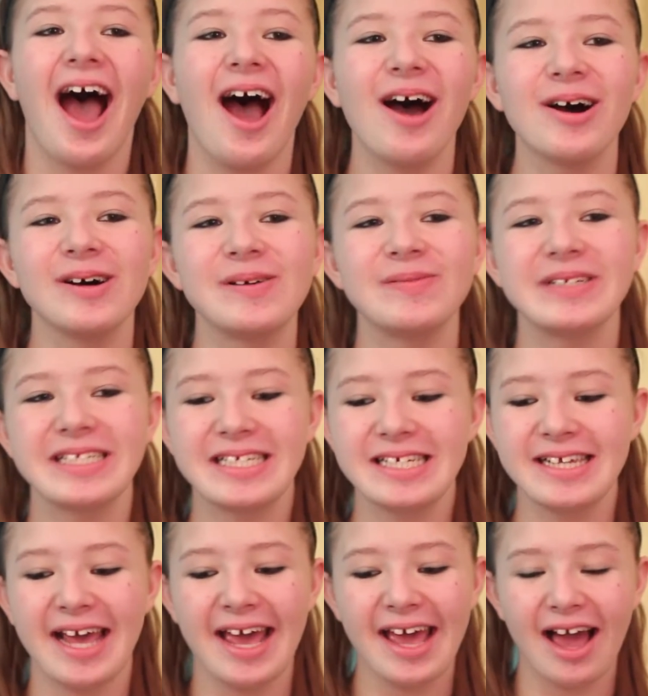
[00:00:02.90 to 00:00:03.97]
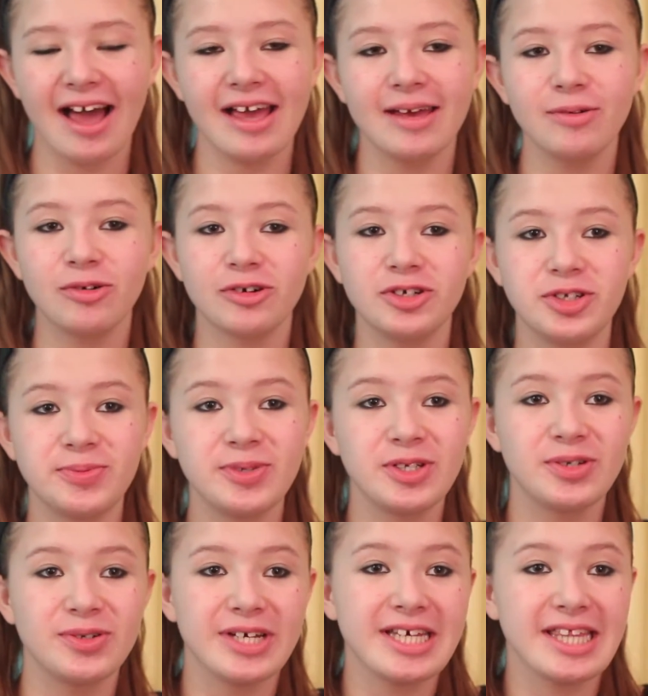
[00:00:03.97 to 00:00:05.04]
Today I am going to be
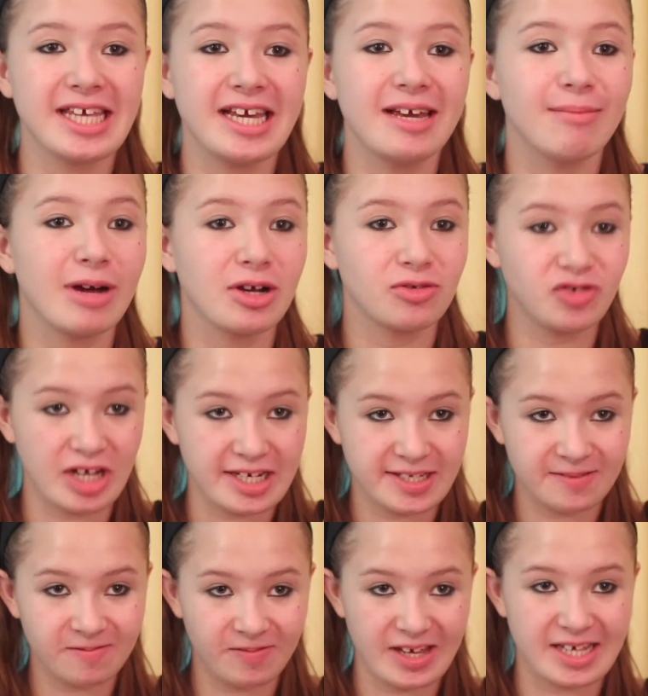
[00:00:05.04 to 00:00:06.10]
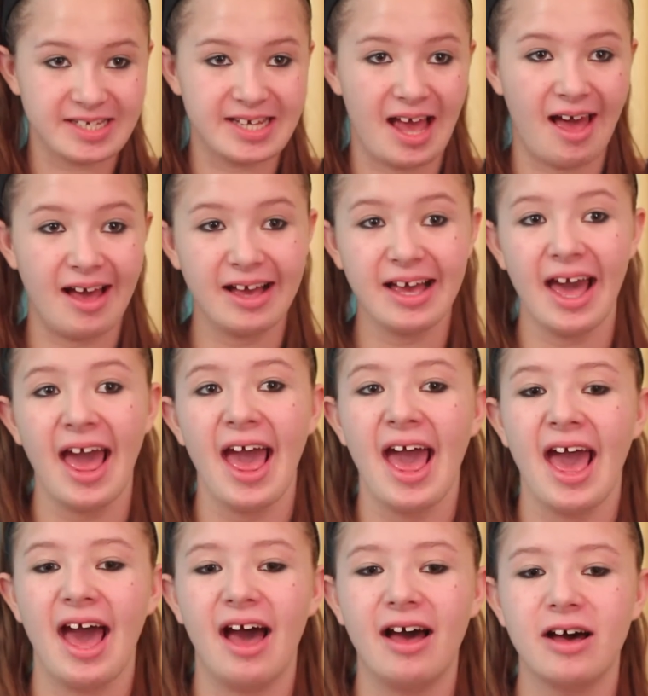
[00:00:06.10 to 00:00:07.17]
doing the Michael Jackson fan tag,
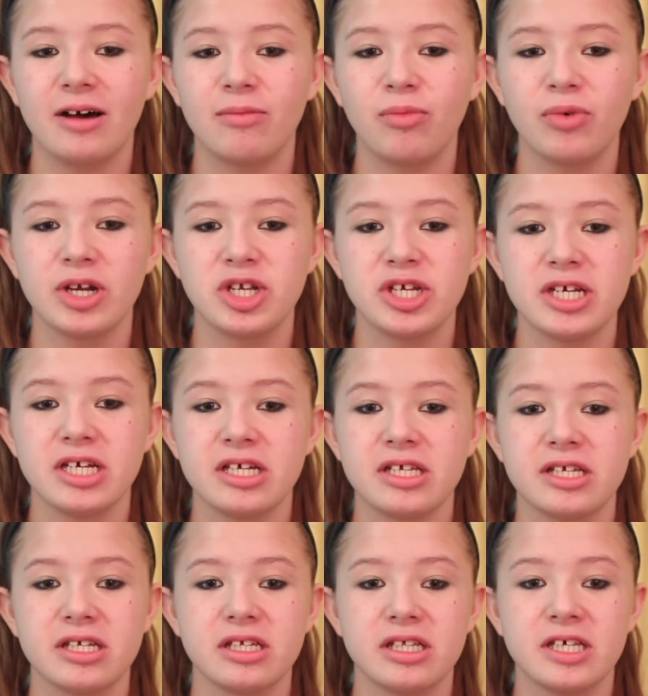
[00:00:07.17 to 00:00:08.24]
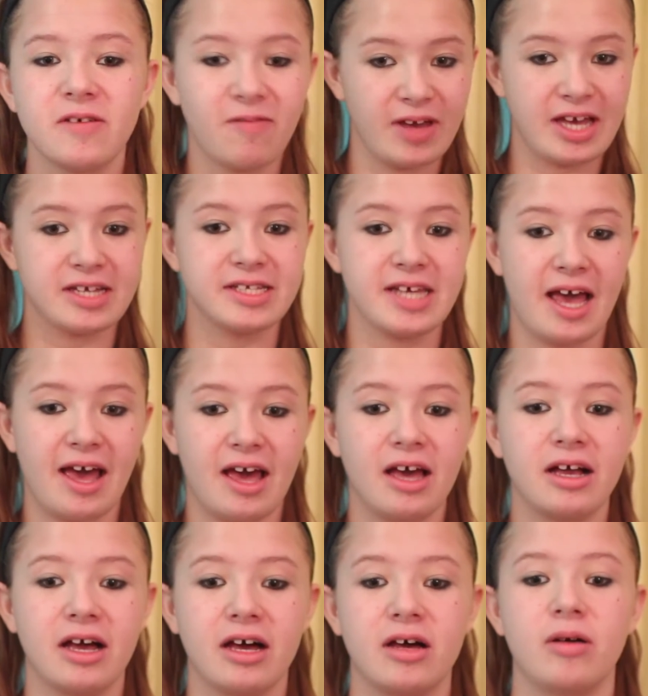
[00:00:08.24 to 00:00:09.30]
which is the fan
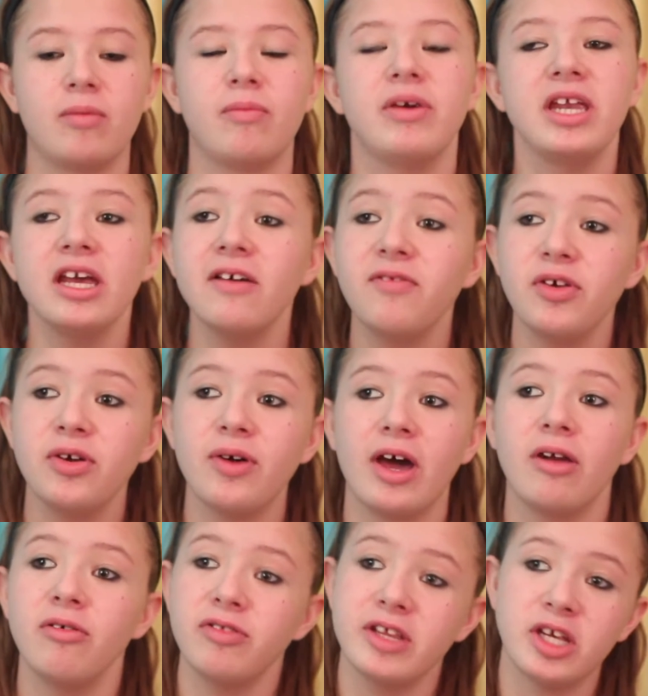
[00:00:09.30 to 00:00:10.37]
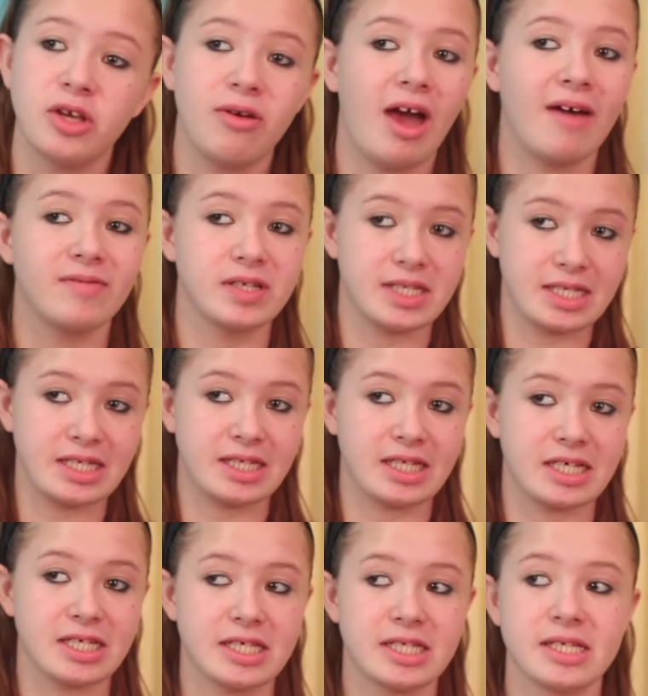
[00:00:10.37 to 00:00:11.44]
tag. Many of you, I don't think you haven't seen
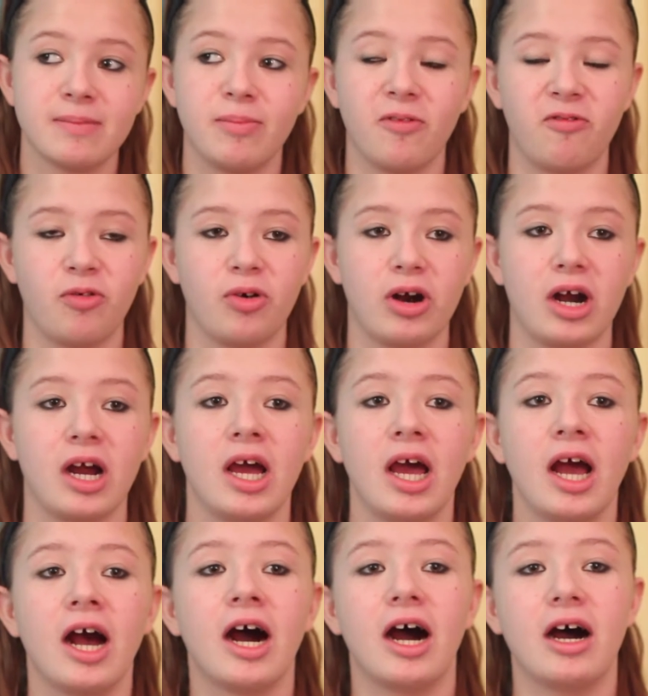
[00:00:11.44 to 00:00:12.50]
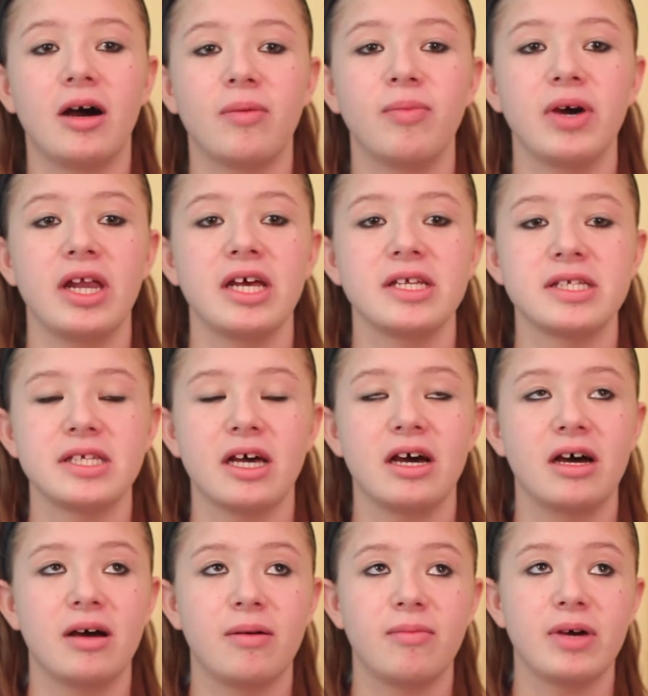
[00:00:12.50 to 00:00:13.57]
this before, but it's
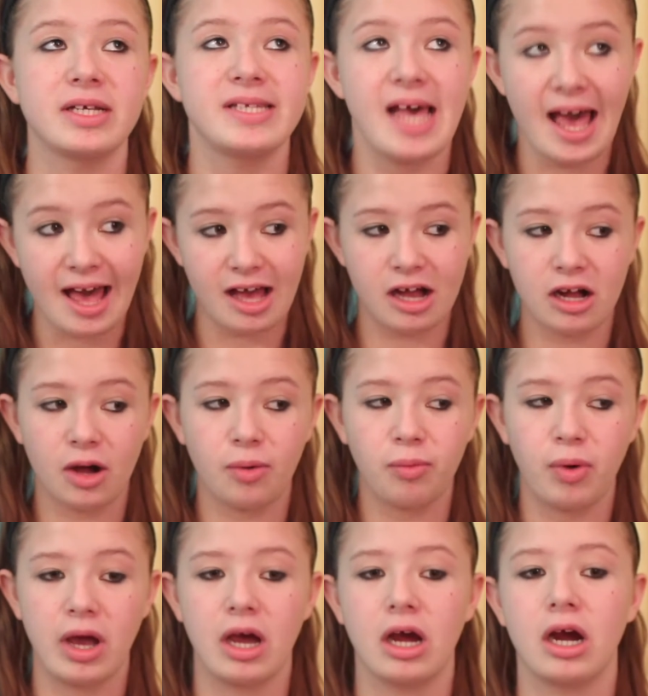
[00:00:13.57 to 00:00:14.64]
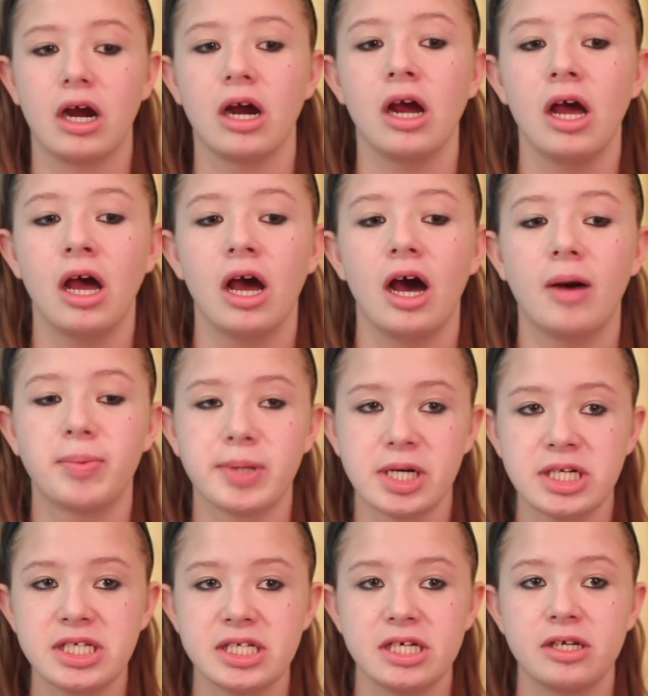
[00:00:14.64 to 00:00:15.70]
a tag where a
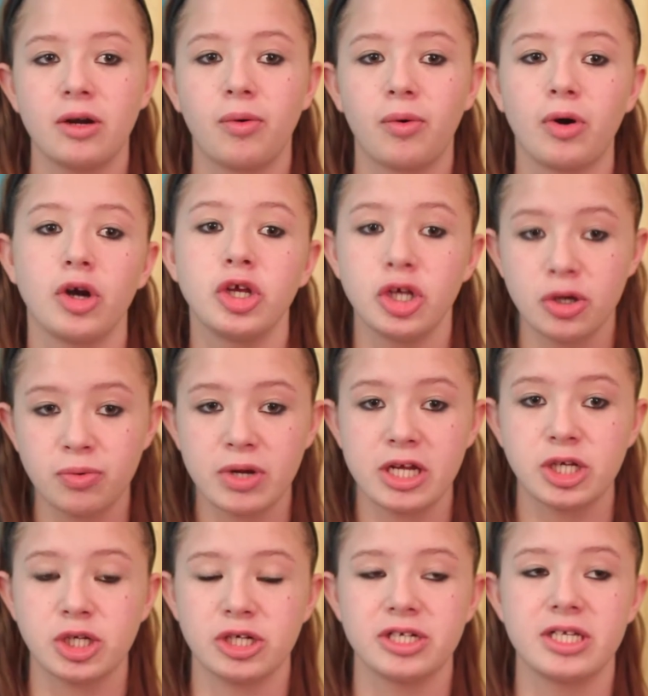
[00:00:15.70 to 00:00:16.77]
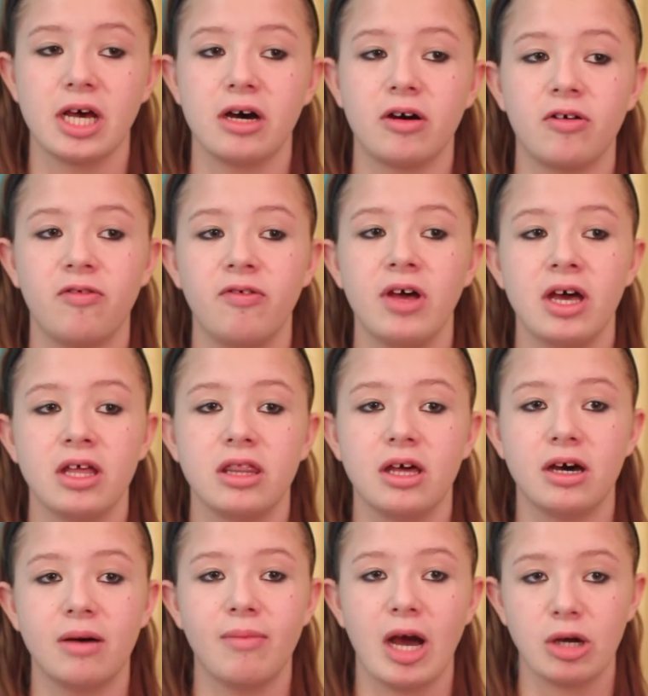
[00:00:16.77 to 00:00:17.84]
person or you read yourself
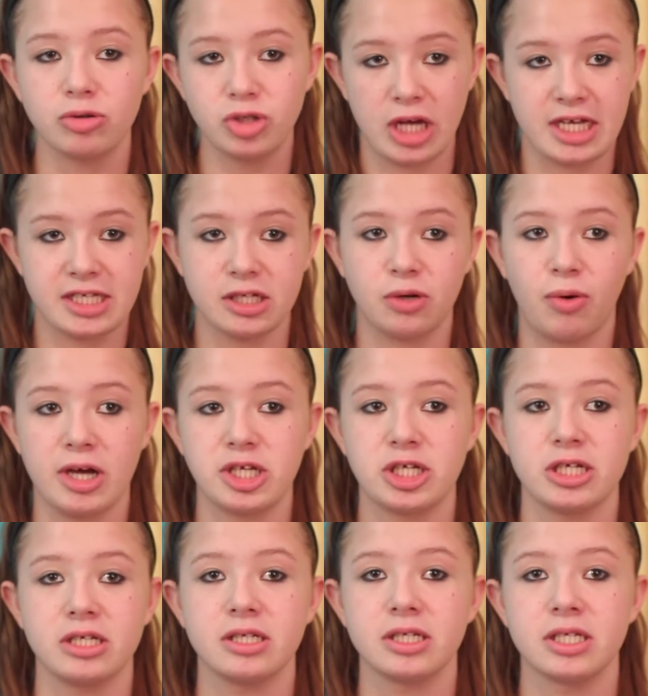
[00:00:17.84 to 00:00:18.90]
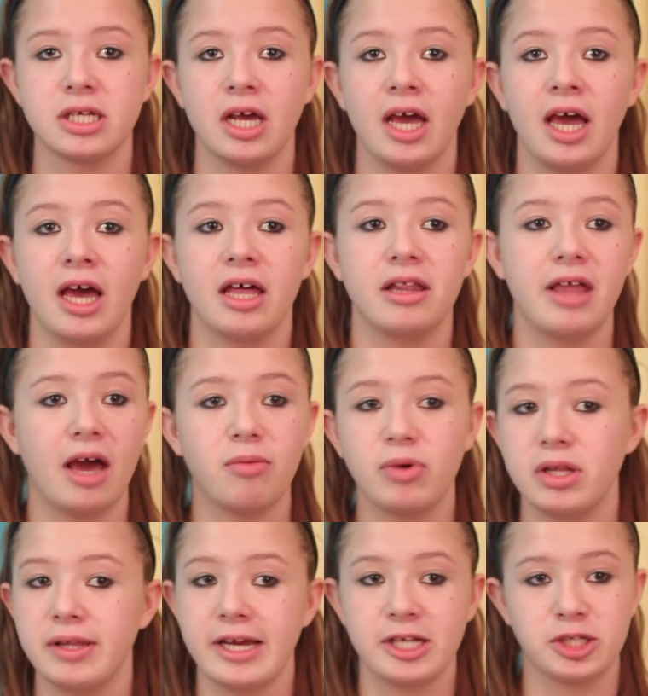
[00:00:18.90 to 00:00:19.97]
the Michael Jackson questions that
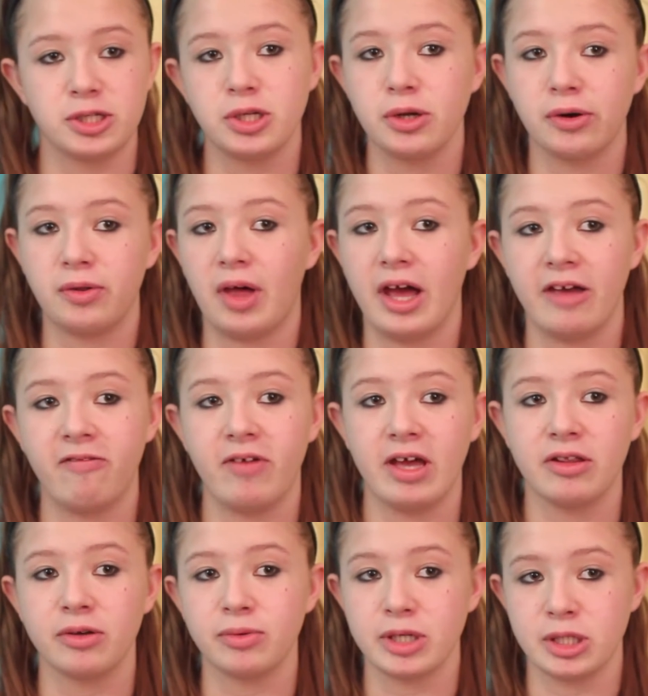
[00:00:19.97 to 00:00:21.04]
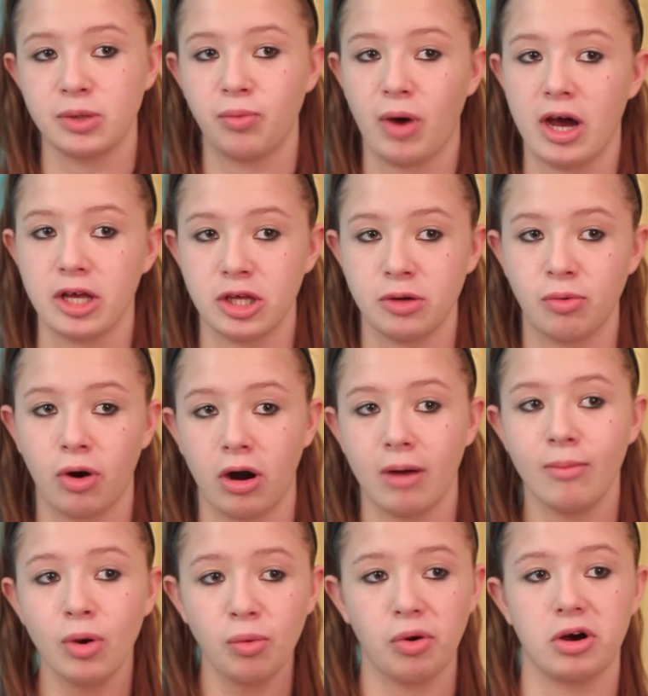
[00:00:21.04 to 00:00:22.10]
relates to your life and the reason why you are
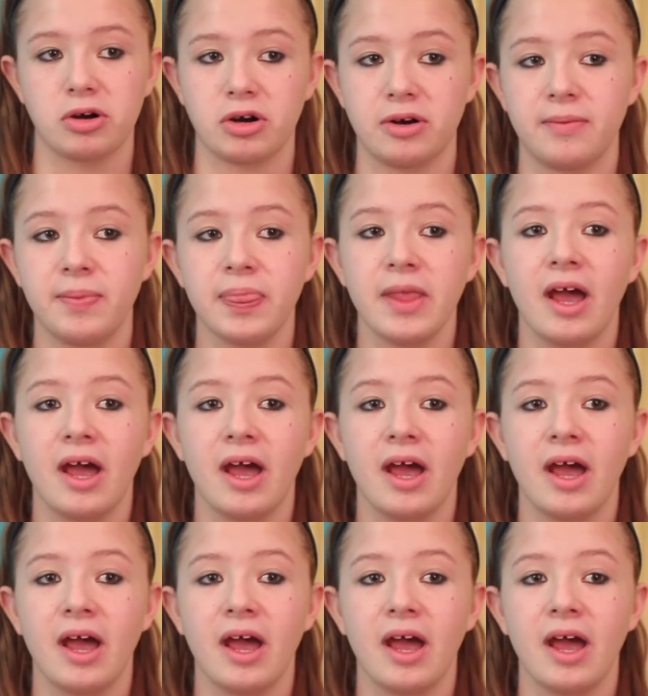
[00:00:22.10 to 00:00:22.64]
a moonwalker.